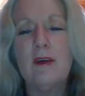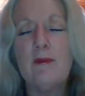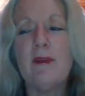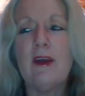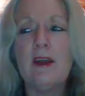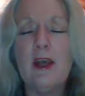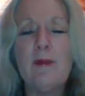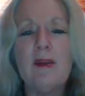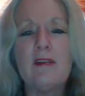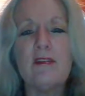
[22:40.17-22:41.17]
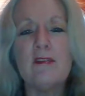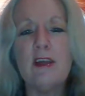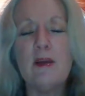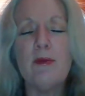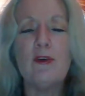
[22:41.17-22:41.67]
But the unhappiness is
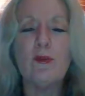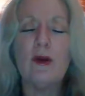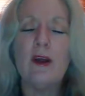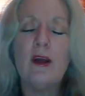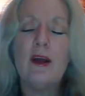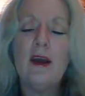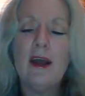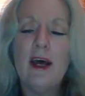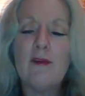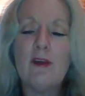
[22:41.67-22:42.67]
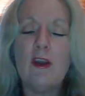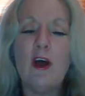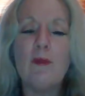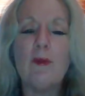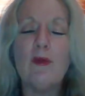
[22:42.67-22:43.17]
there because we're out of
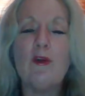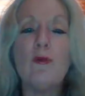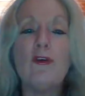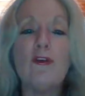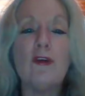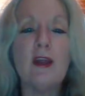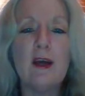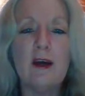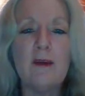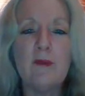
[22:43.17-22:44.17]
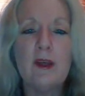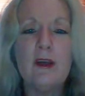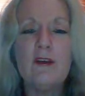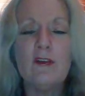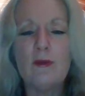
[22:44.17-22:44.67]
alignment with who we truly are.
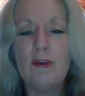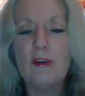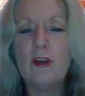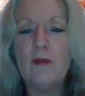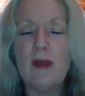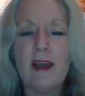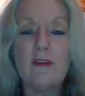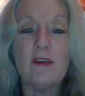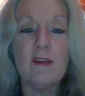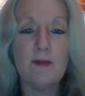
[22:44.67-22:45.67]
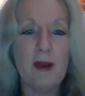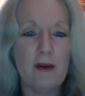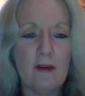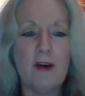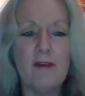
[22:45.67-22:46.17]
So, returning back to this
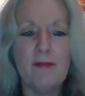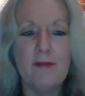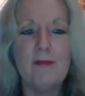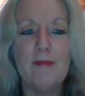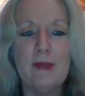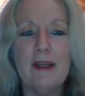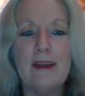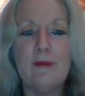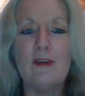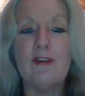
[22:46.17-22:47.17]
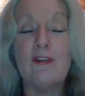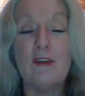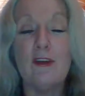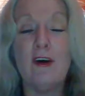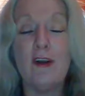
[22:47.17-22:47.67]
paragraph beginning, which is
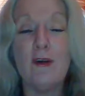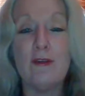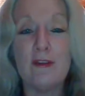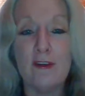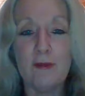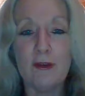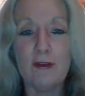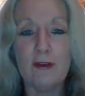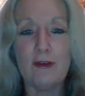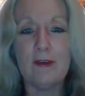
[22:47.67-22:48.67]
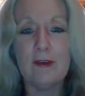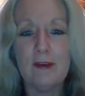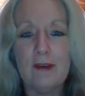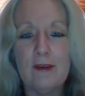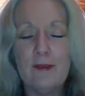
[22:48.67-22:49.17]
to thine own self be true
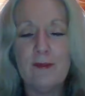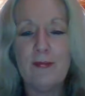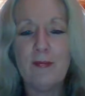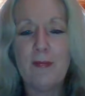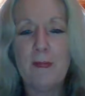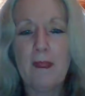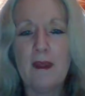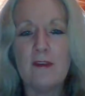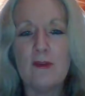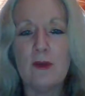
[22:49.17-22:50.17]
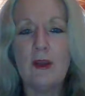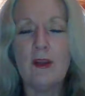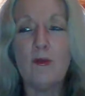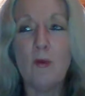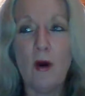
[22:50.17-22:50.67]
is,
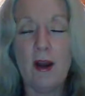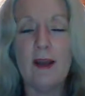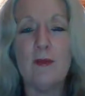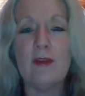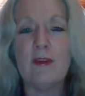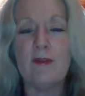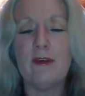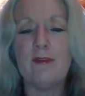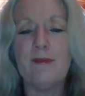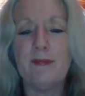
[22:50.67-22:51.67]
is why we suffer.